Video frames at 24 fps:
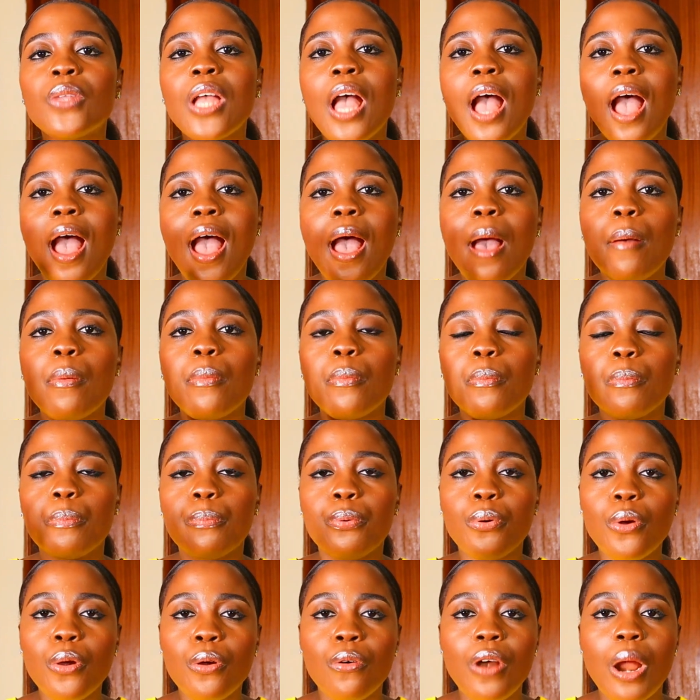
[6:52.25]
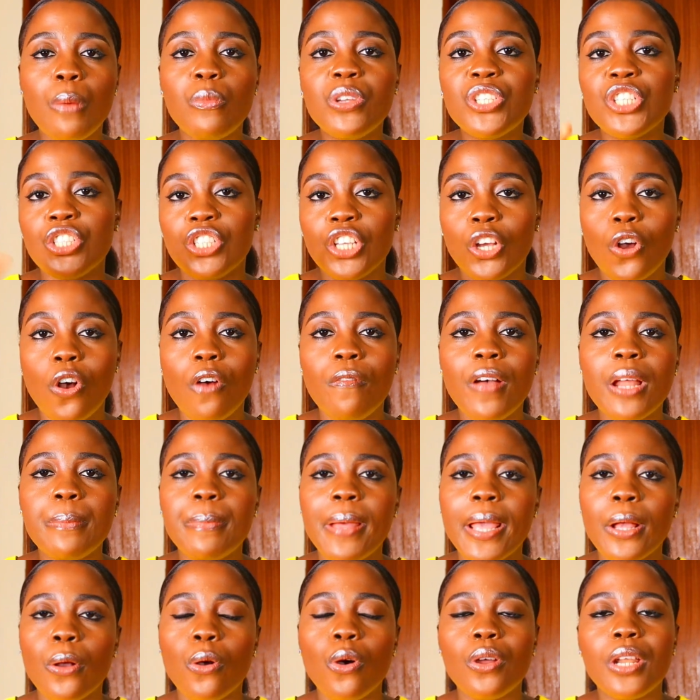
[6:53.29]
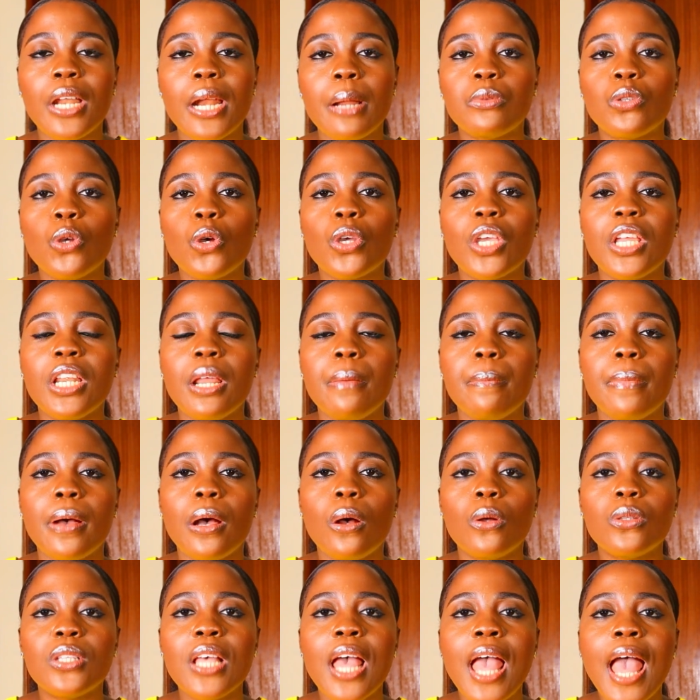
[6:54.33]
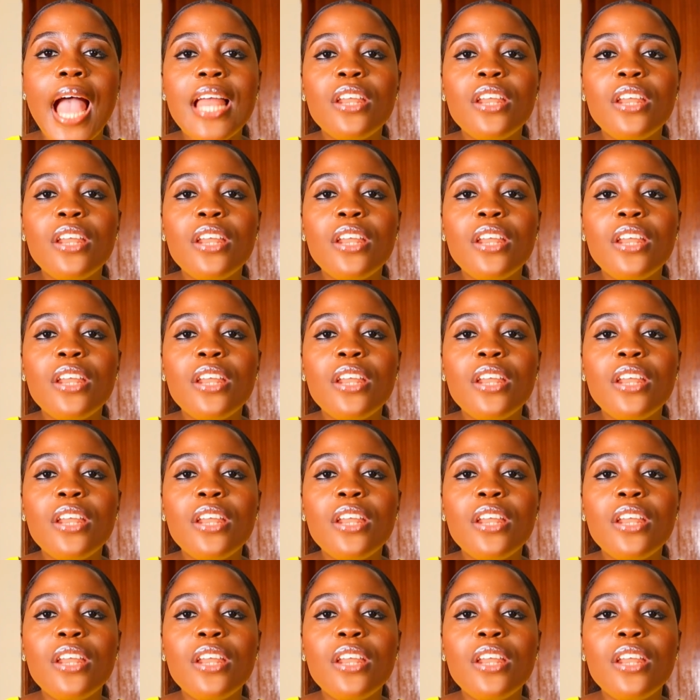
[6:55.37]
her program, which is the Covered by God that I'm talking about,